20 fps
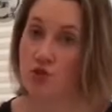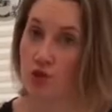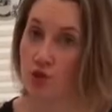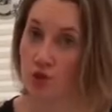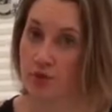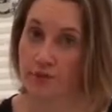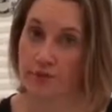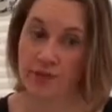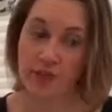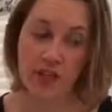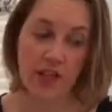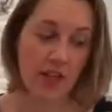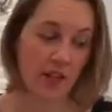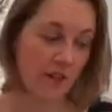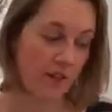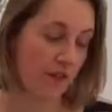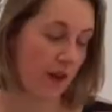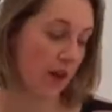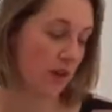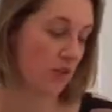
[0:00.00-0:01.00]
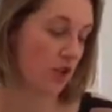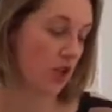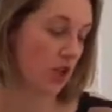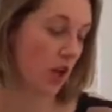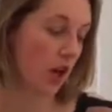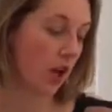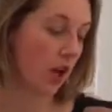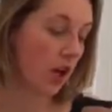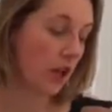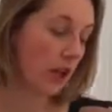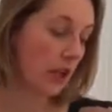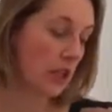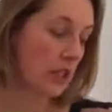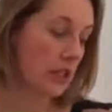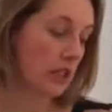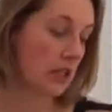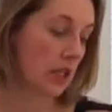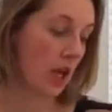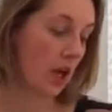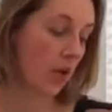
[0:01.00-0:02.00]
draw for your gift voucher.
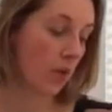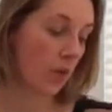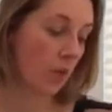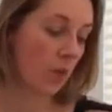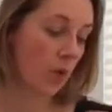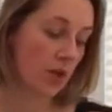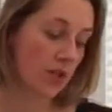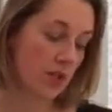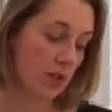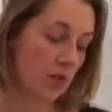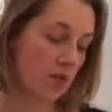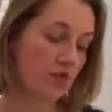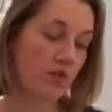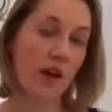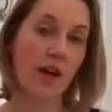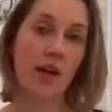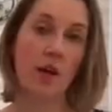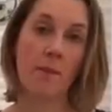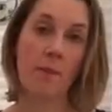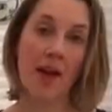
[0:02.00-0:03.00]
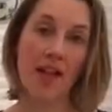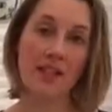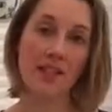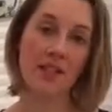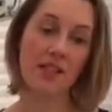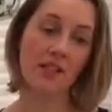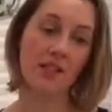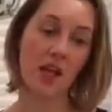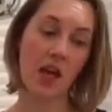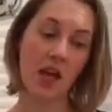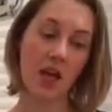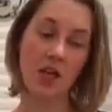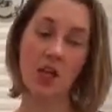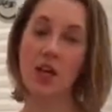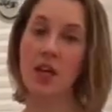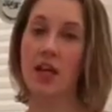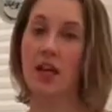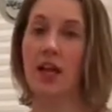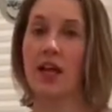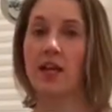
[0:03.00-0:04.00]
So what I would recommend is that you
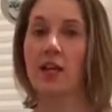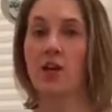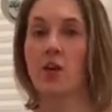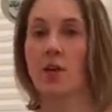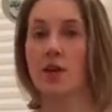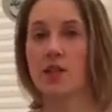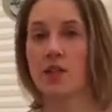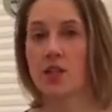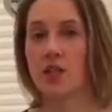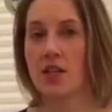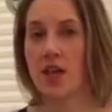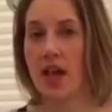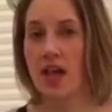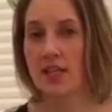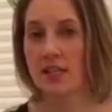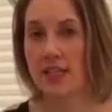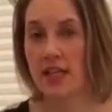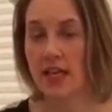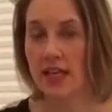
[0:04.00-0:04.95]
collect your questionnaires